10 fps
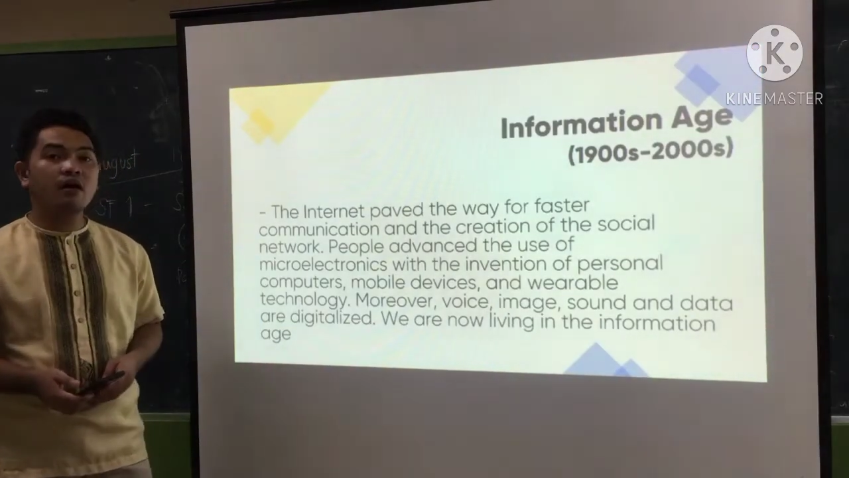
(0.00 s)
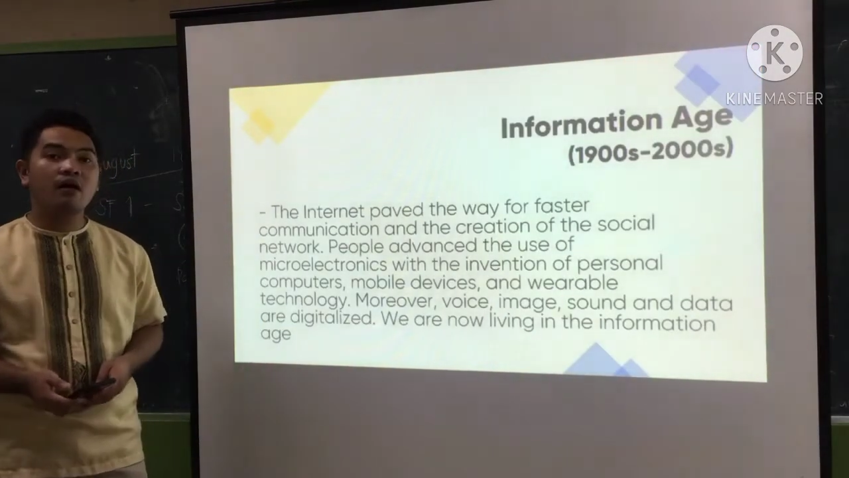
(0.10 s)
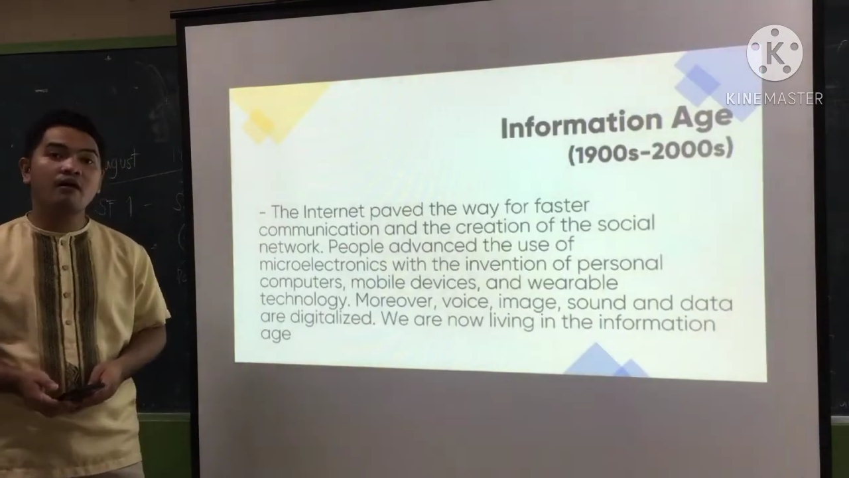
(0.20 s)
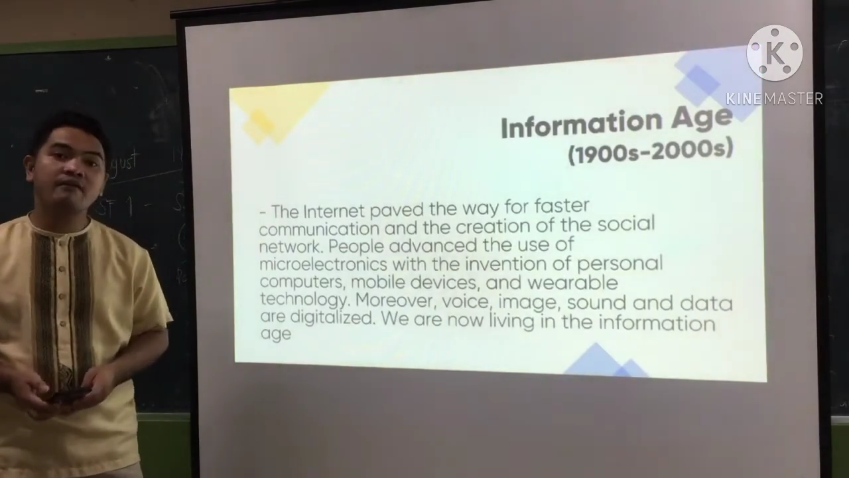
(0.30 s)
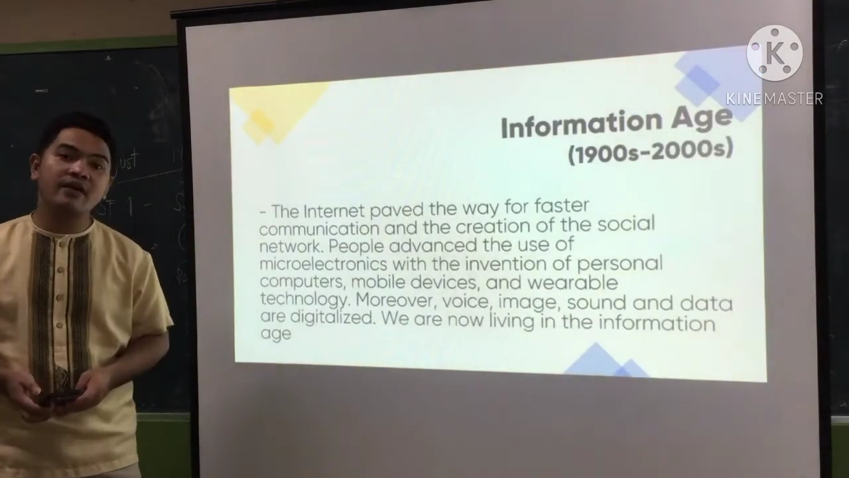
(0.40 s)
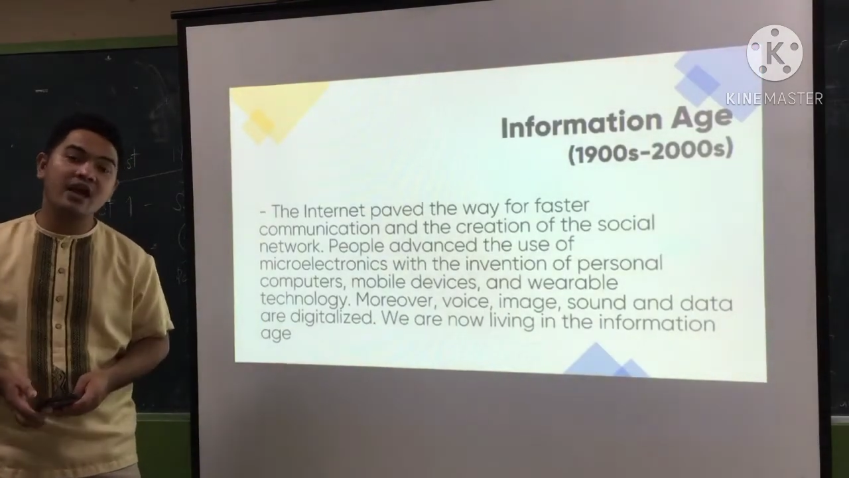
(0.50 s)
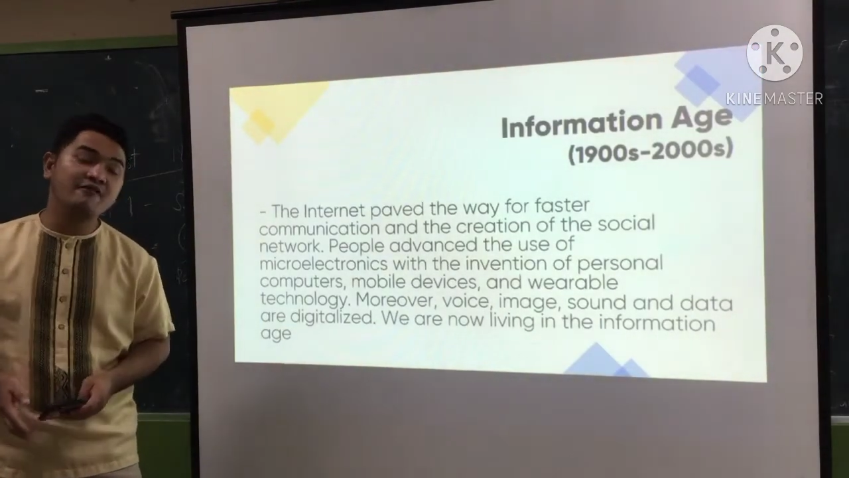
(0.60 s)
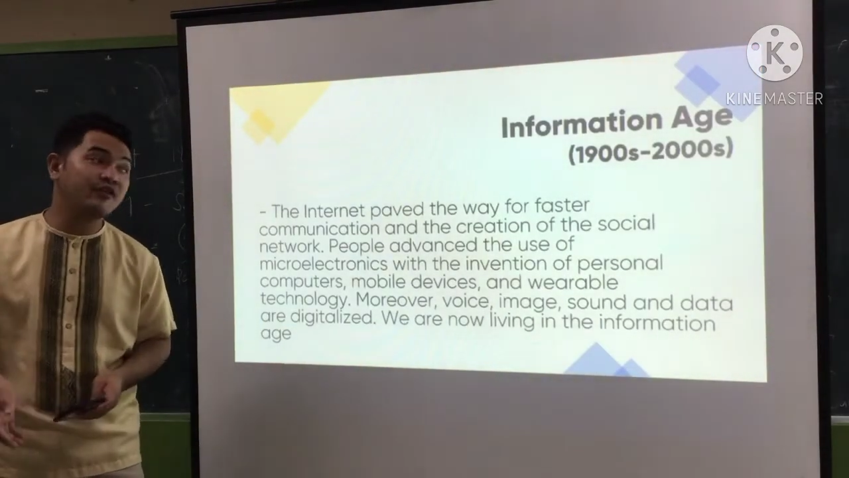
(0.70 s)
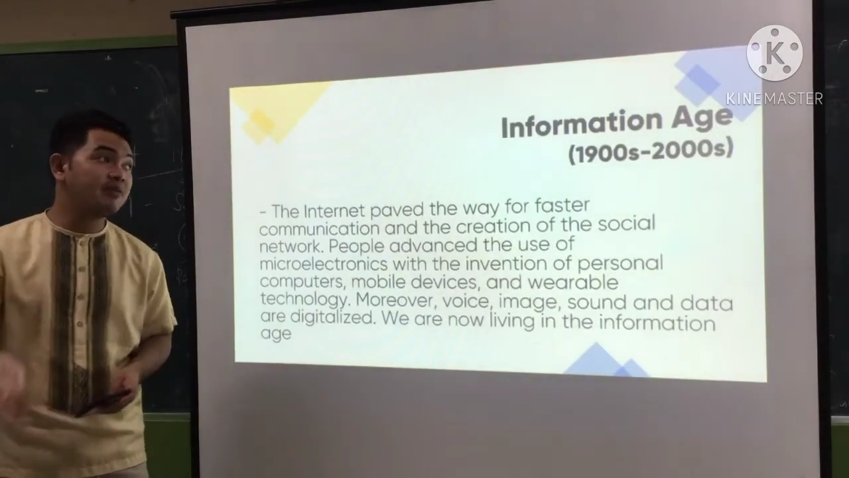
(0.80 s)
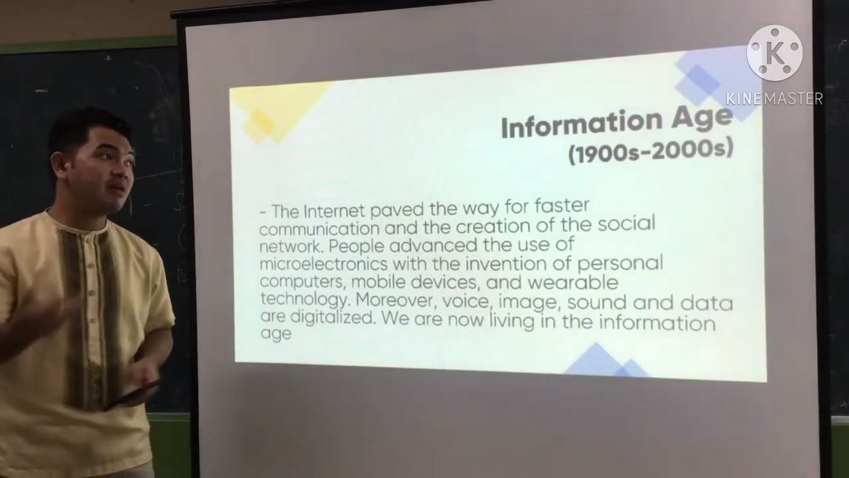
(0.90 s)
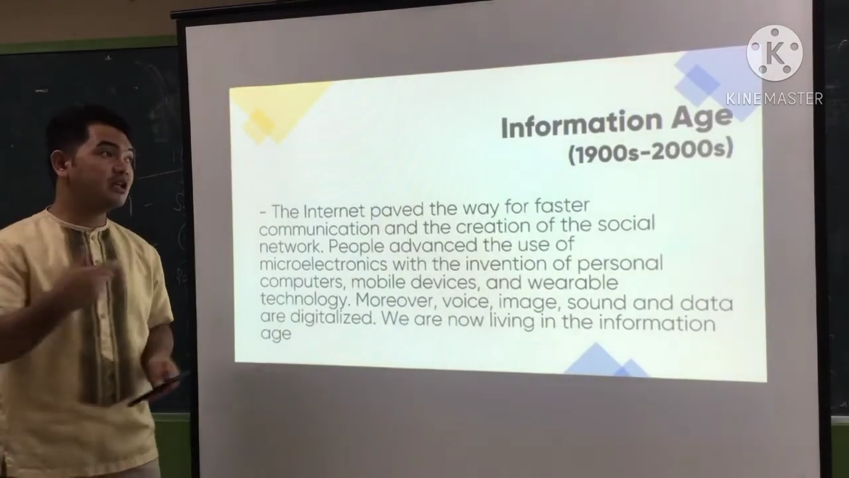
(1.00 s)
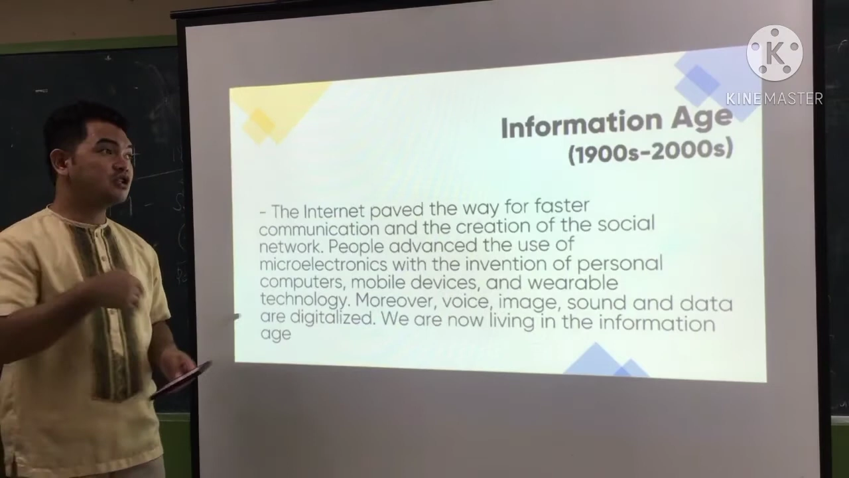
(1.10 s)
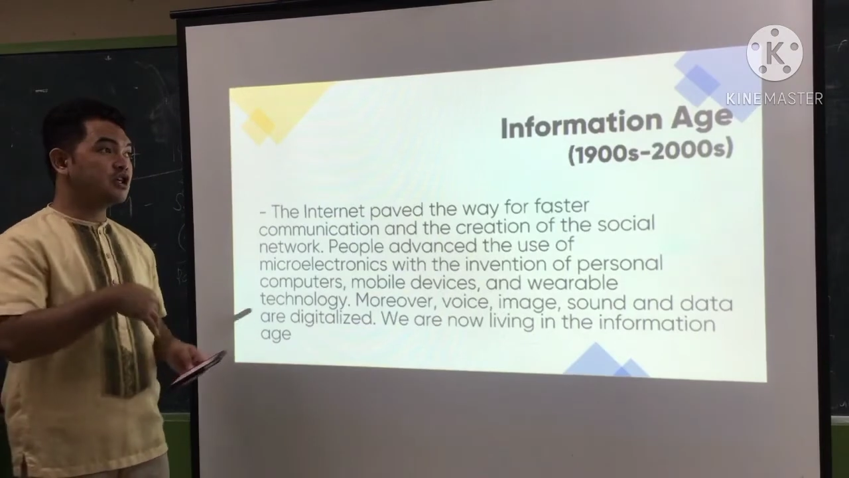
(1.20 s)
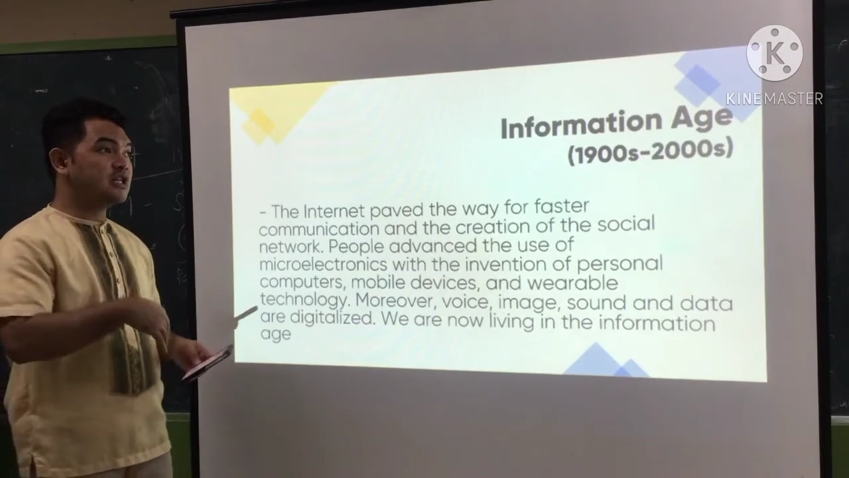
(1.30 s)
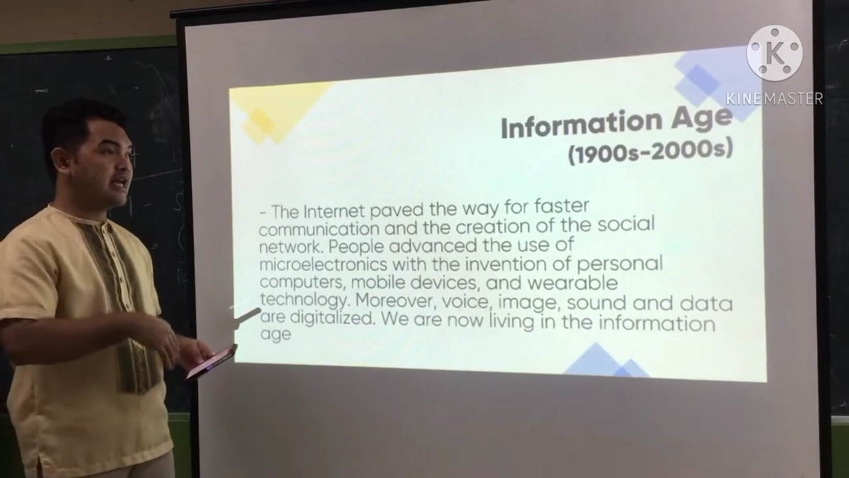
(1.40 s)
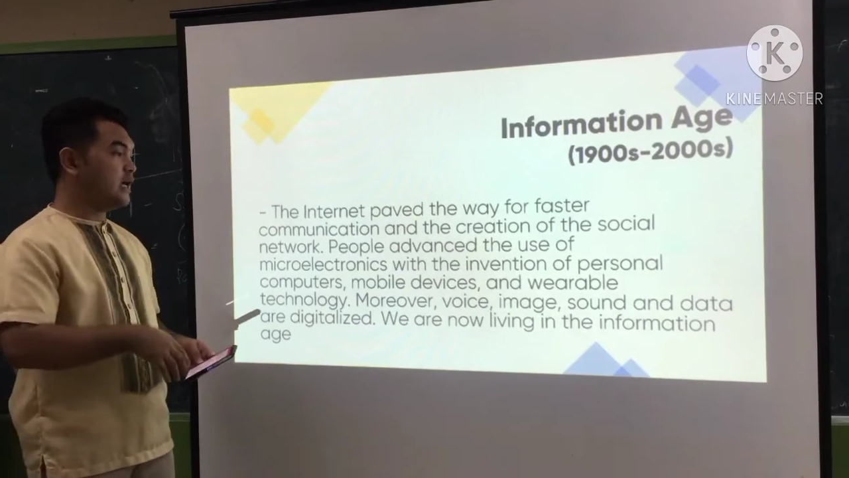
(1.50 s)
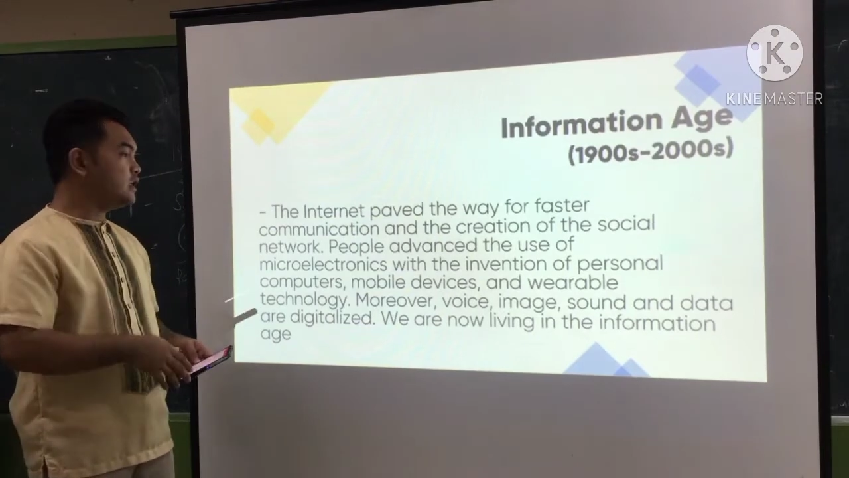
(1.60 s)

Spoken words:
of information